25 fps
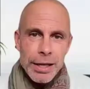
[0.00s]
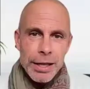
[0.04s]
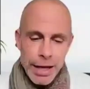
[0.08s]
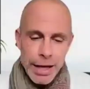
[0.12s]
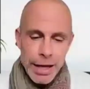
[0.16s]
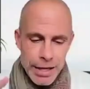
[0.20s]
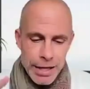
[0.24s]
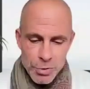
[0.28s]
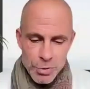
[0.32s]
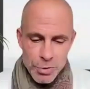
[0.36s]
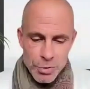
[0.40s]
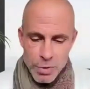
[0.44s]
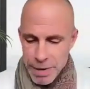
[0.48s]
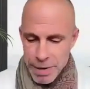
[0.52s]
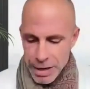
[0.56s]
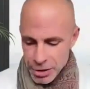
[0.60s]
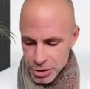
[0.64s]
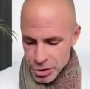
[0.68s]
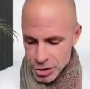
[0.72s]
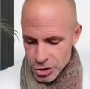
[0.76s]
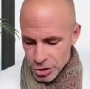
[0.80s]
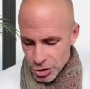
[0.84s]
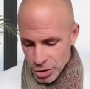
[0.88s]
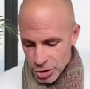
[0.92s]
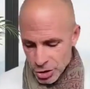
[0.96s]
And as we
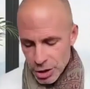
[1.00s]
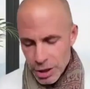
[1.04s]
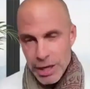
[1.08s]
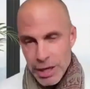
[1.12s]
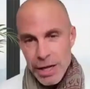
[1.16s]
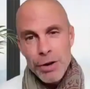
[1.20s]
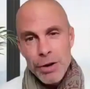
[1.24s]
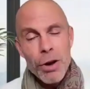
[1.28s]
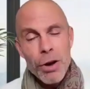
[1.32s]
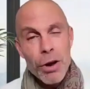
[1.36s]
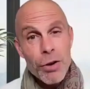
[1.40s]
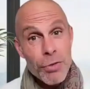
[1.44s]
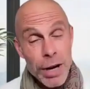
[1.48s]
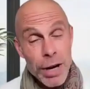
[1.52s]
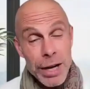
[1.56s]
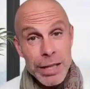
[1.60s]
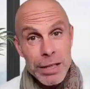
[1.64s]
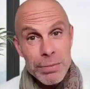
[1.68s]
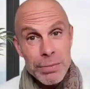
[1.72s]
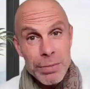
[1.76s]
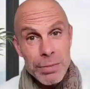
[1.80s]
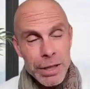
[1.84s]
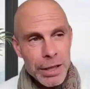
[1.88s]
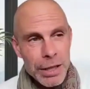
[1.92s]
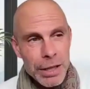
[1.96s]
mentioned earlier on, right
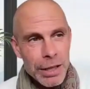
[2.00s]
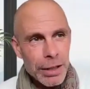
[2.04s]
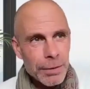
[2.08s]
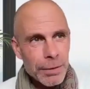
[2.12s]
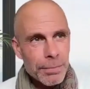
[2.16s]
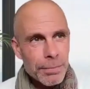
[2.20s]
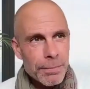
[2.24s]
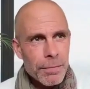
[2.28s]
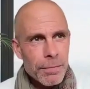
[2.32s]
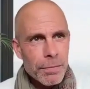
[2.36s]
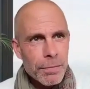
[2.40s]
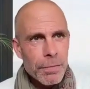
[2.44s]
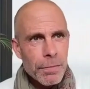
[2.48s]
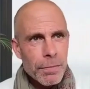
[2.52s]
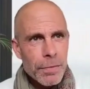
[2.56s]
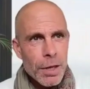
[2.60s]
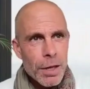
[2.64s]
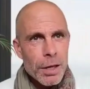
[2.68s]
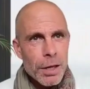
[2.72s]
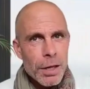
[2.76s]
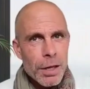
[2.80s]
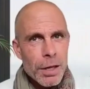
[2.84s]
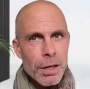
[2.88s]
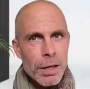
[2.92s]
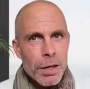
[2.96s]
at the beginning,
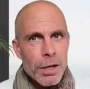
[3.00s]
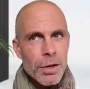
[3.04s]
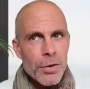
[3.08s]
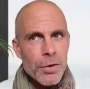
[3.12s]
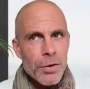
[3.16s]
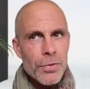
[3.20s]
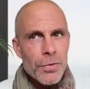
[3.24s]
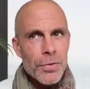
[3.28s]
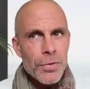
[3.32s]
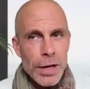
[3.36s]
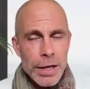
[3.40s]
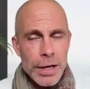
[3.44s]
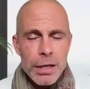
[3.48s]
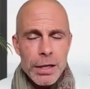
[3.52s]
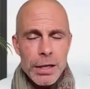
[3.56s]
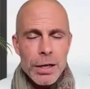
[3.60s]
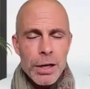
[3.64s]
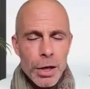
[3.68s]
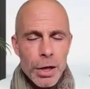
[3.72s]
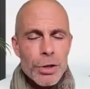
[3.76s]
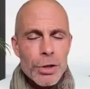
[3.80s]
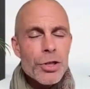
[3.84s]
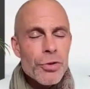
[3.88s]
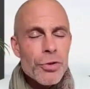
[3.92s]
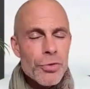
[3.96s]
find a
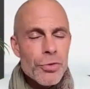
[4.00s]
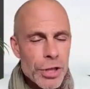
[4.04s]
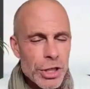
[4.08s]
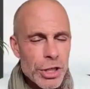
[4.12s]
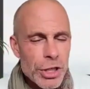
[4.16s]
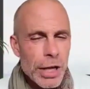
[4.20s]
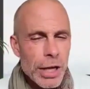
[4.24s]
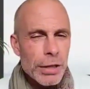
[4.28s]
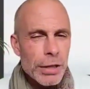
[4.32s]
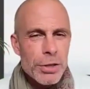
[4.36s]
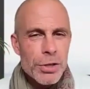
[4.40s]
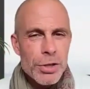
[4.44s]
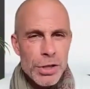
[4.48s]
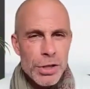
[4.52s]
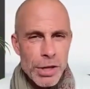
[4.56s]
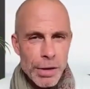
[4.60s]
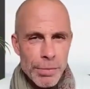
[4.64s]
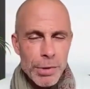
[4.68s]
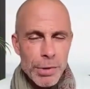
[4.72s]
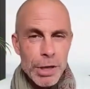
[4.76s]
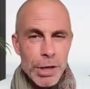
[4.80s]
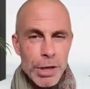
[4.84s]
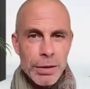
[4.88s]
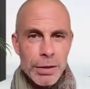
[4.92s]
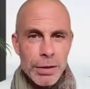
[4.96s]
coach, reach out to
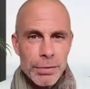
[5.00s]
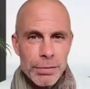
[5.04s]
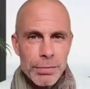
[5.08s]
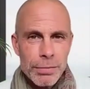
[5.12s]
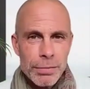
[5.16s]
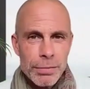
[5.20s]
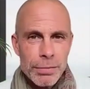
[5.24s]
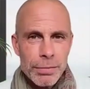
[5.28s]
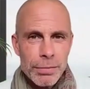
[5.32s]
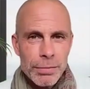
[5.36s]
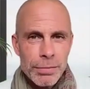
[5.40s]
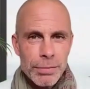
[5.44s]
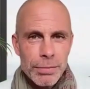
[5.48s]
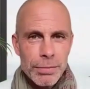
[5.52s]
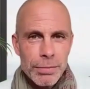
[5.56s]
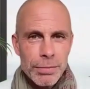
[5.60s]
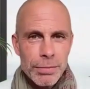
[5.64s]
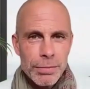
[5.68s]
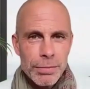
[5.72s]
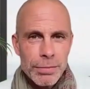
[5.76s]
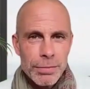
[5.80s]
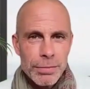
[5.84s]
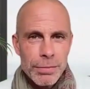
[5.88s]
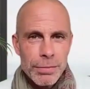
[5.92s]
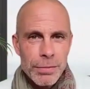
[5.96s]
somebody.
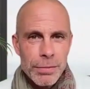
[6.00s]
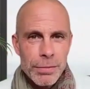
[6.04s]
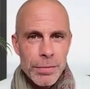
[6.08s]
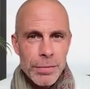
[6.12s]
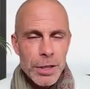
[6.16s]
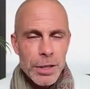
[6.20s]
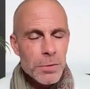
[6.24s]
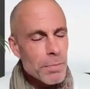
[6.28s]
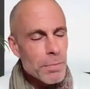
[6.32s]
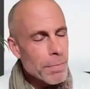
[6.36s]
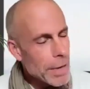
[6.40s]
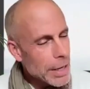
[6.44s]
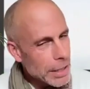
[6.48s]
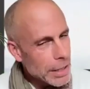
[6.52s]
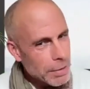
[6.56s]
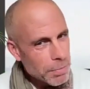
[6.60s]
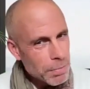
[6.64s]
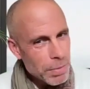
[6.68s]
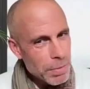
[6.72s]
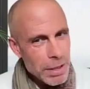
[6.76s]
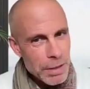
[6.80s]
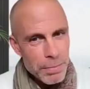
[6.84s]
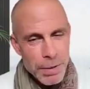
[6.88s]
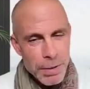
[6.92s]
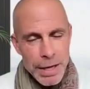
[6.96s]
There's many
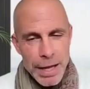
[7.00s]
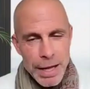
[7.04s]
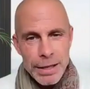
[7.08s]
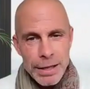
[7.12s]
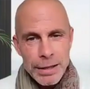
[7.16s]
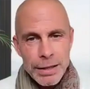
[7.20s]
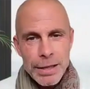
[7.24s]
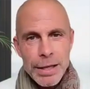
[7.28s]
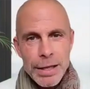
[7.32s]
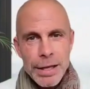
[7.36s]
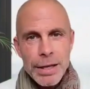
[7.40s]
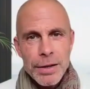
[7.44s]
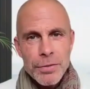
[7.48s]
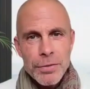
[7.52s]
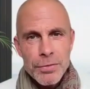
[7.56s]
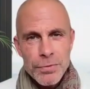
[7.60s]
people out there.